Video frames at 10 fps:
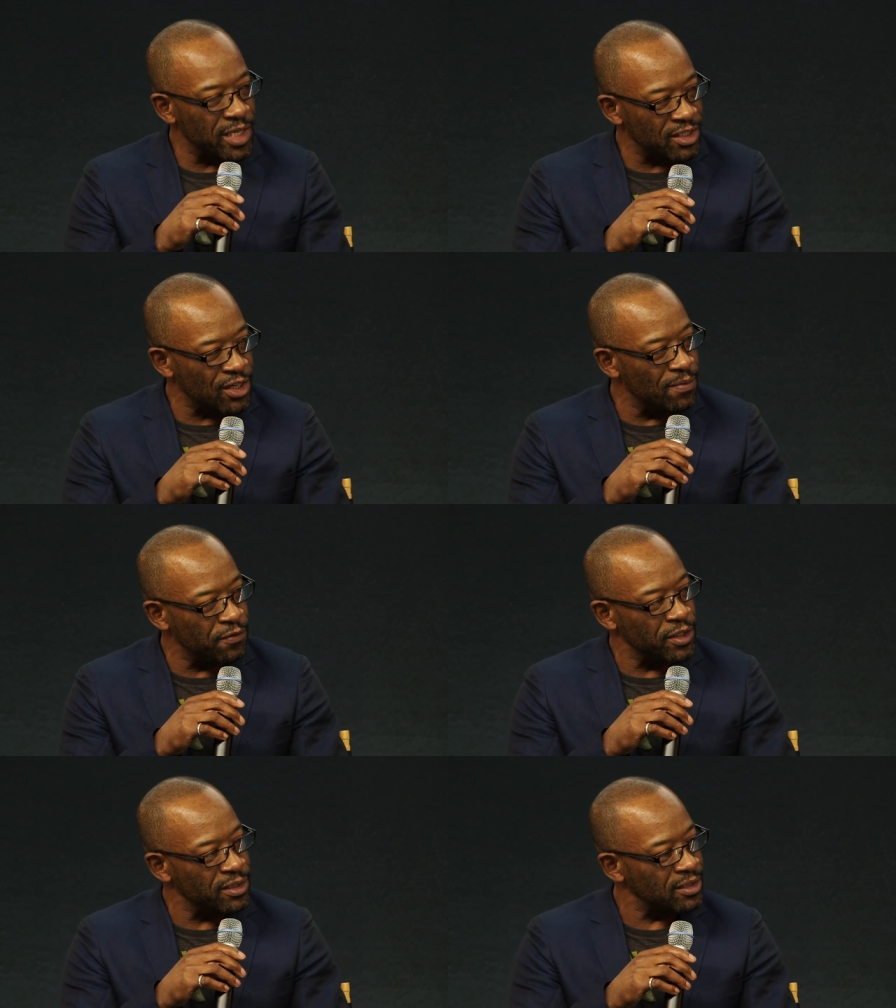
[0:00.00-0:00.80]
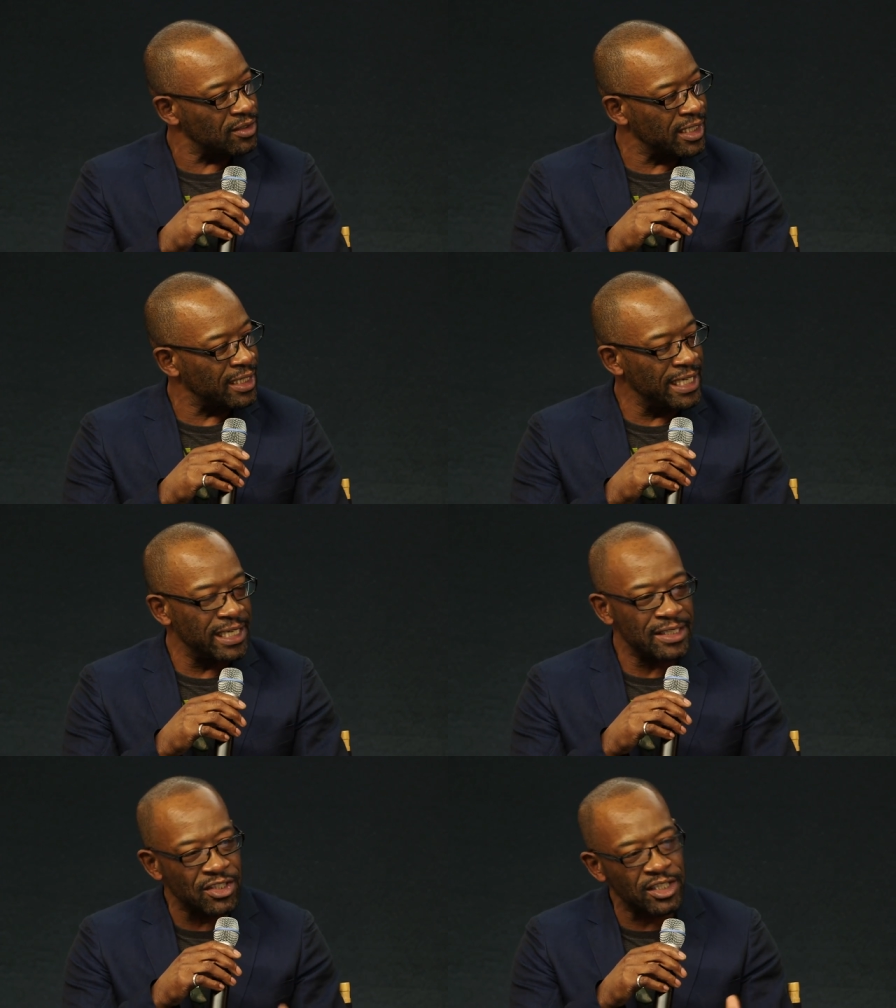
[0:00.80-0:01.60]
There's a confidence that
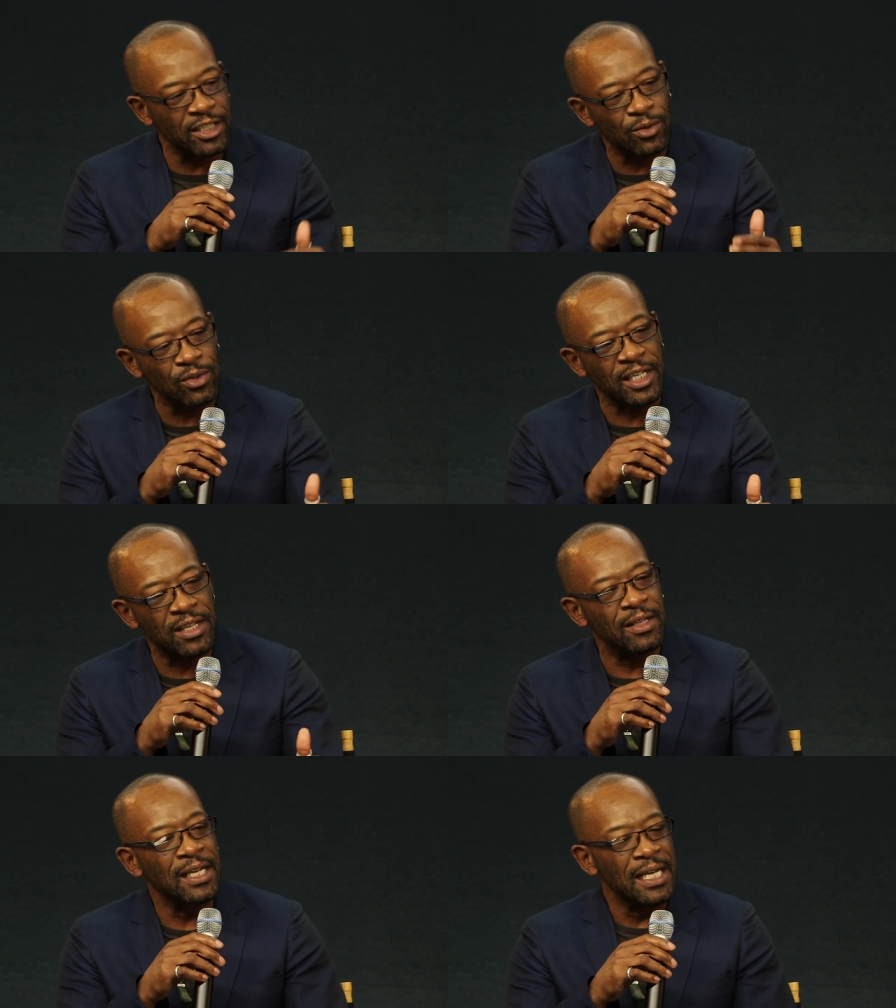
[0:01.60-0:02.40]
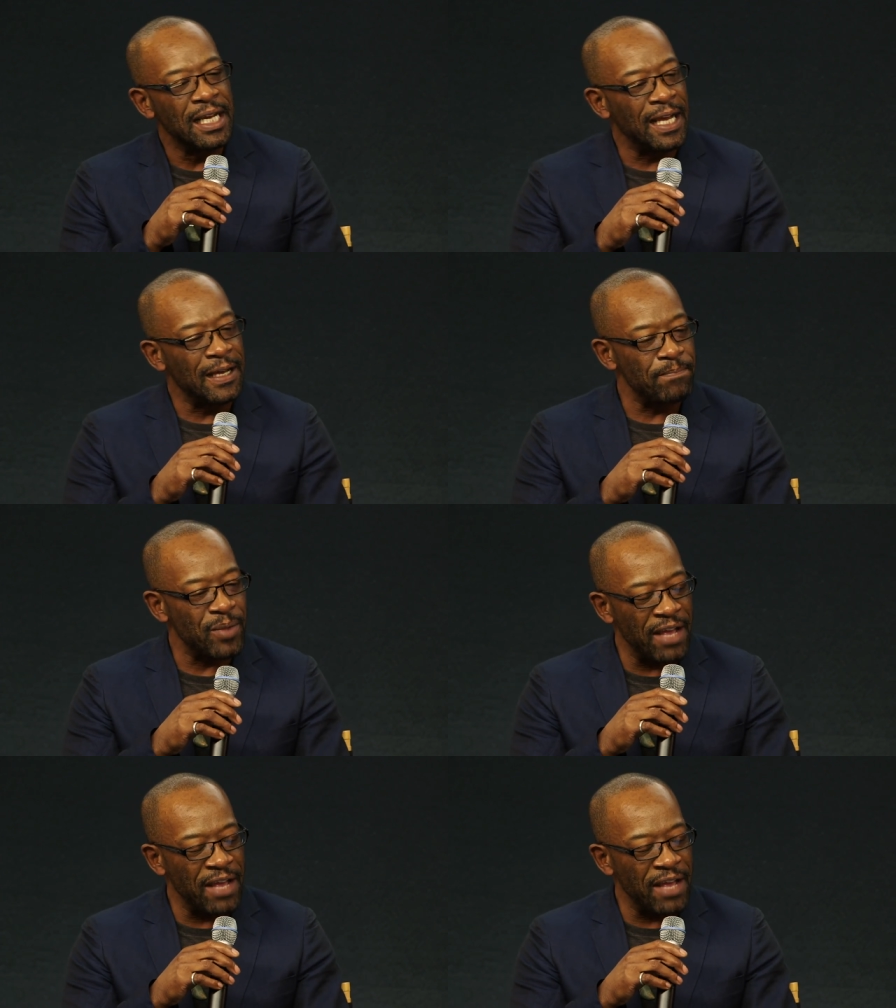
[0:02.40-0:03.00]
he instills in um,